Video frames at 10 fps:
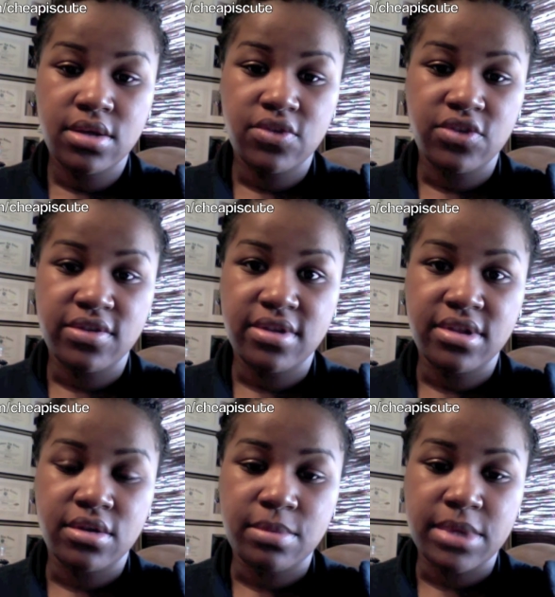Just a
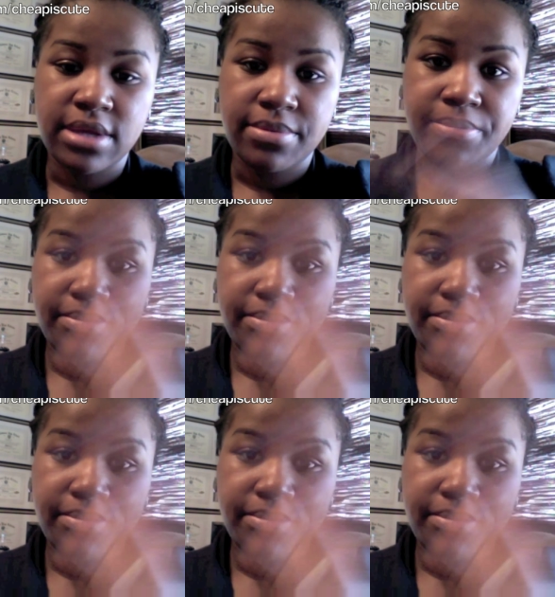little bit.